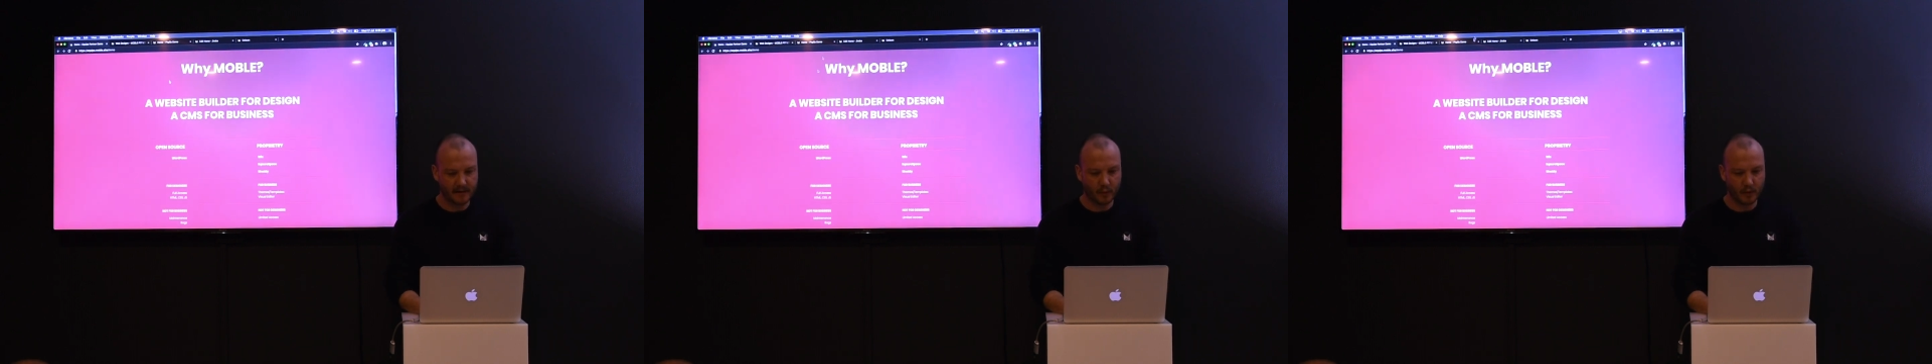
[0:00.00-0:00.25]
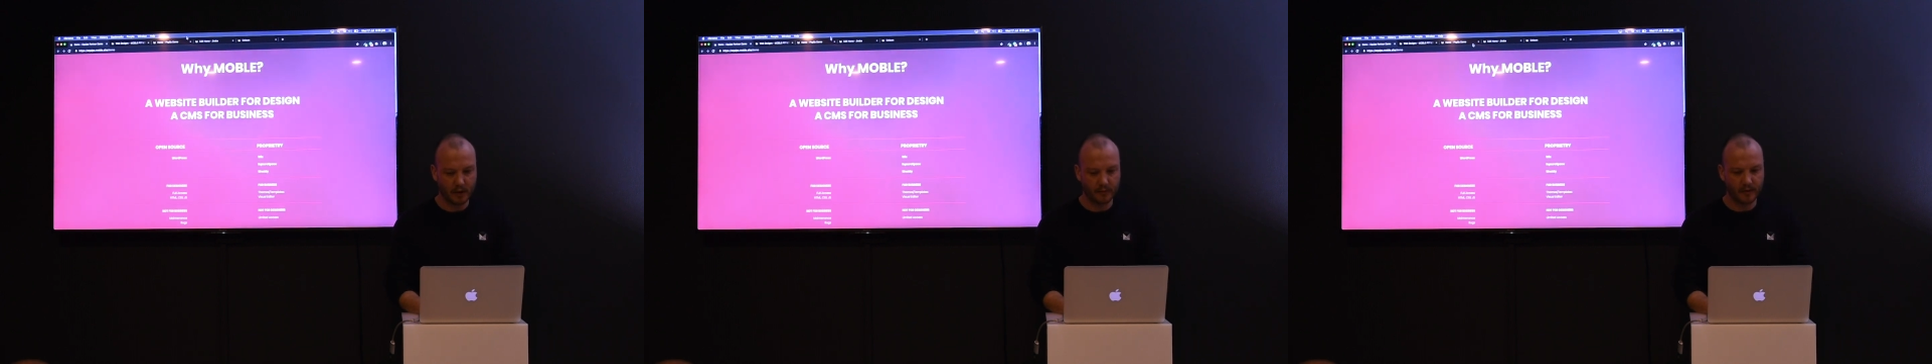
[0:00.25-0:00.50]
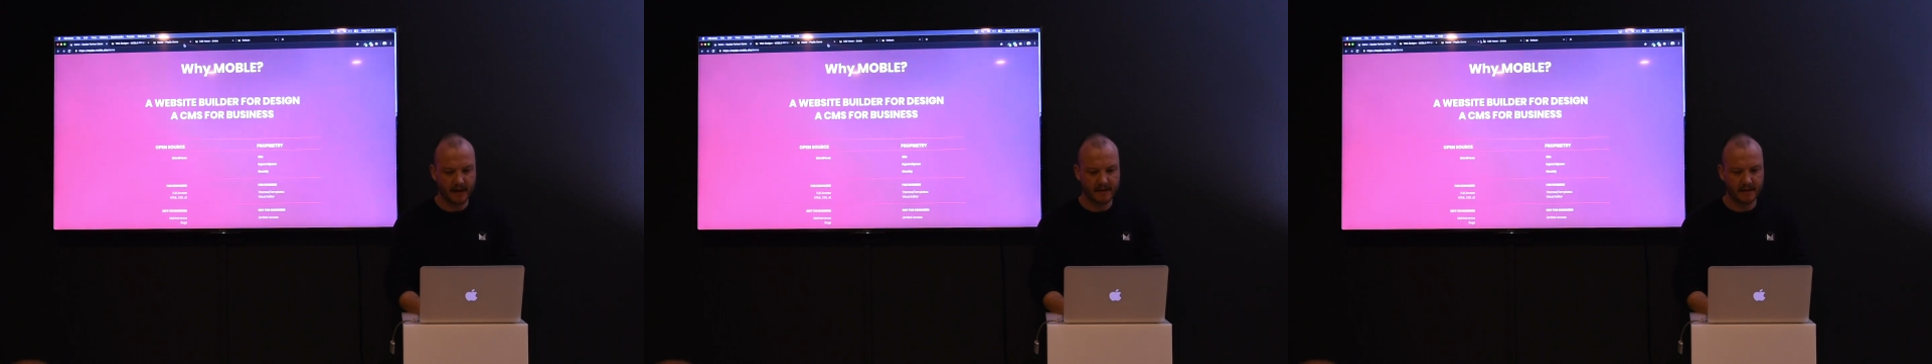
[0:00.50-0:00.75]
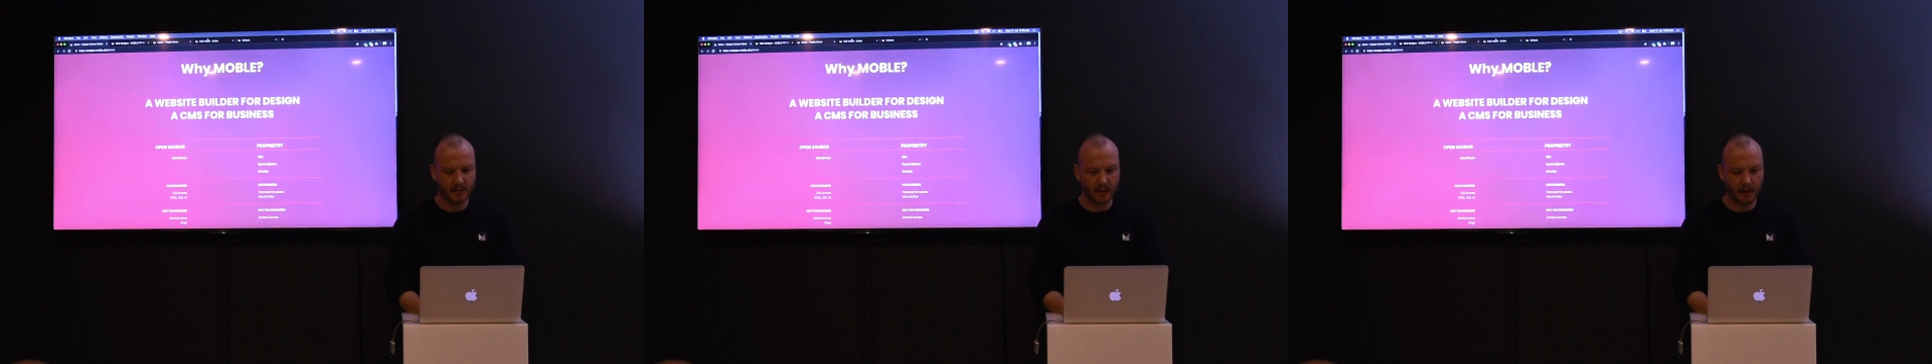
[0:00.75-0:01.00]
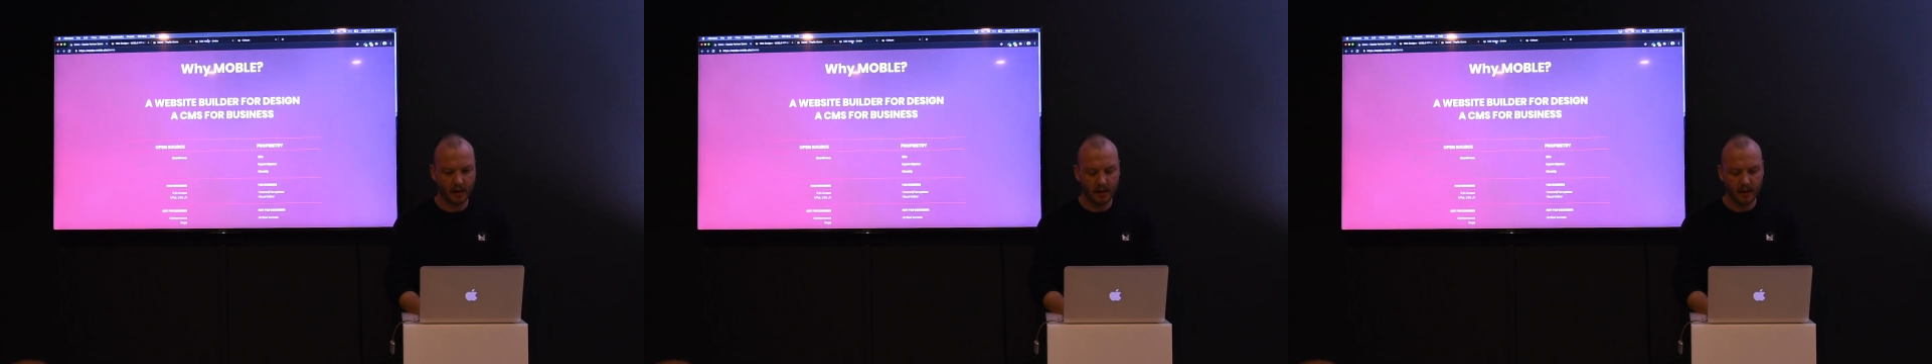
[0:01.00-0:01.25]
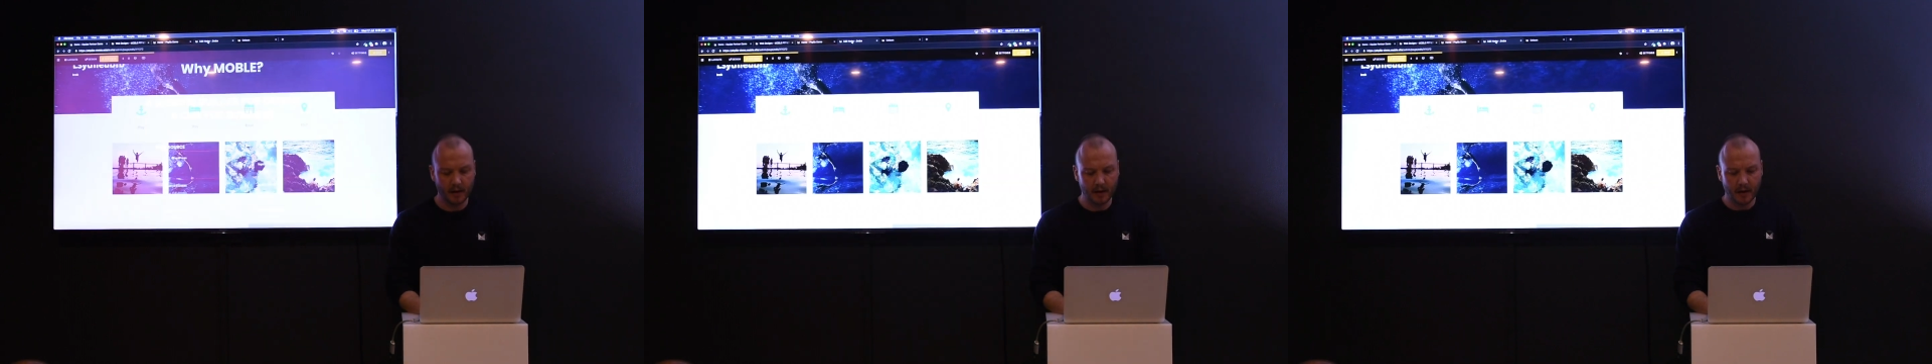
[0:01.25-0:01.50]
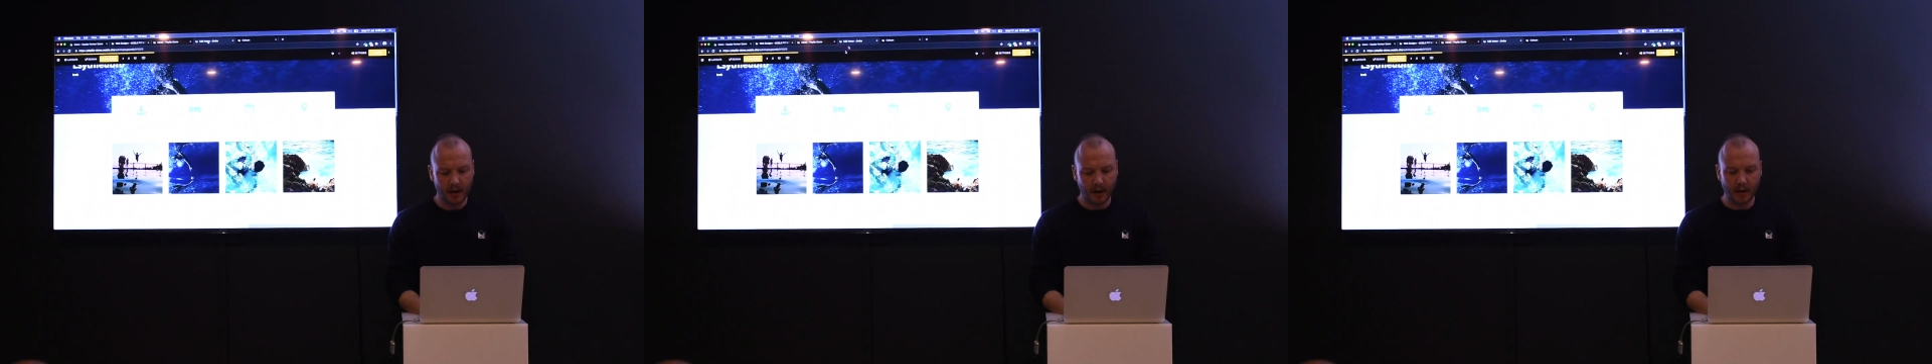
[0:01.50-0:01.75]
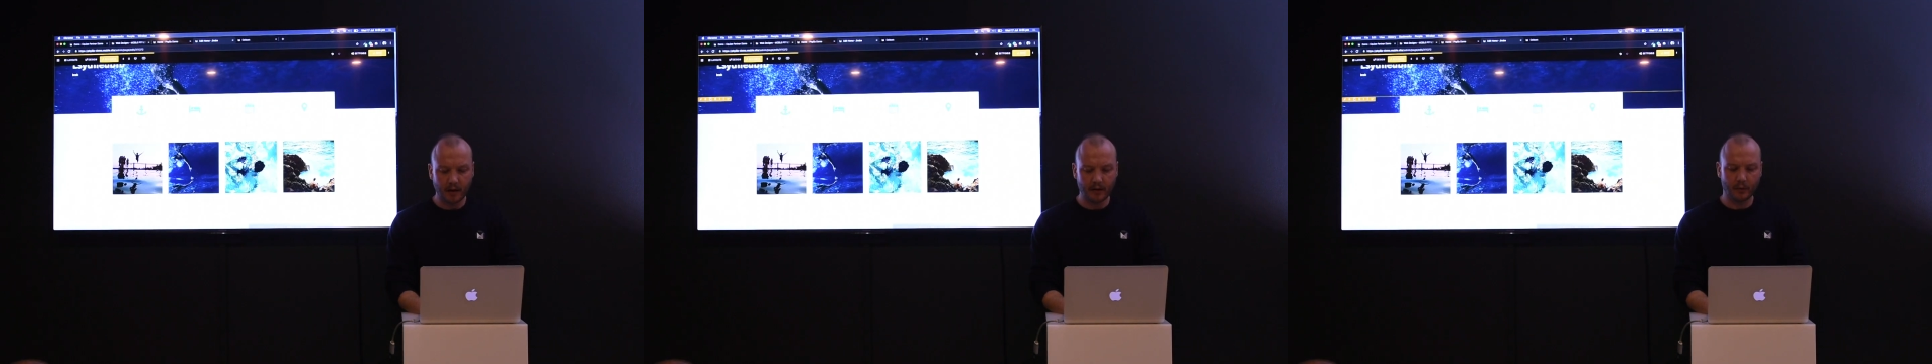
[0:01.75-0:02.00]
than WordPress as well.
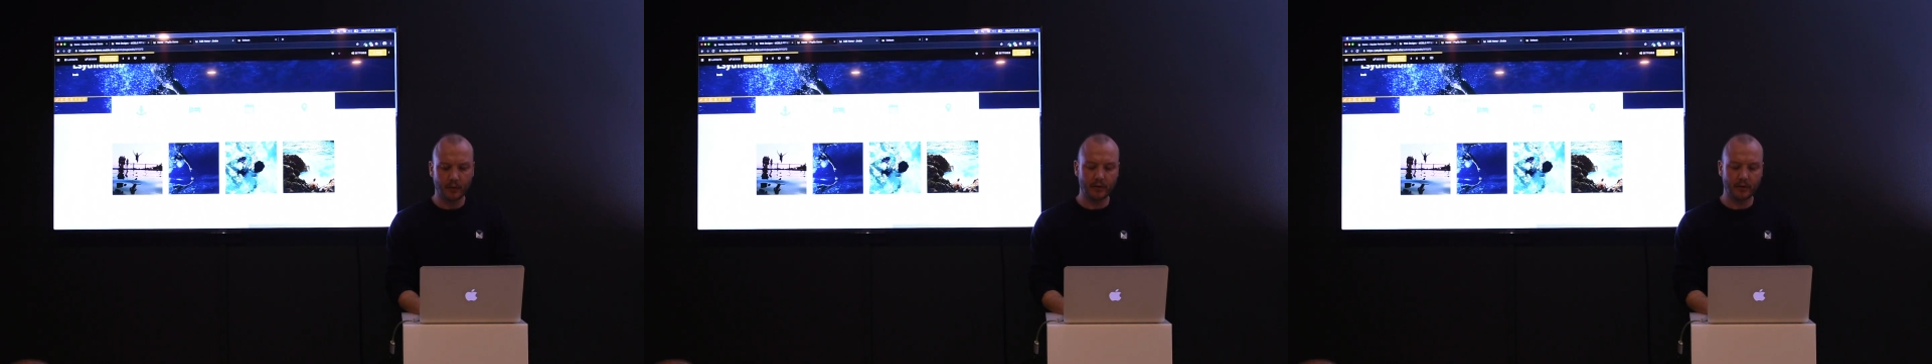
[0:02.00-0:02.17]
And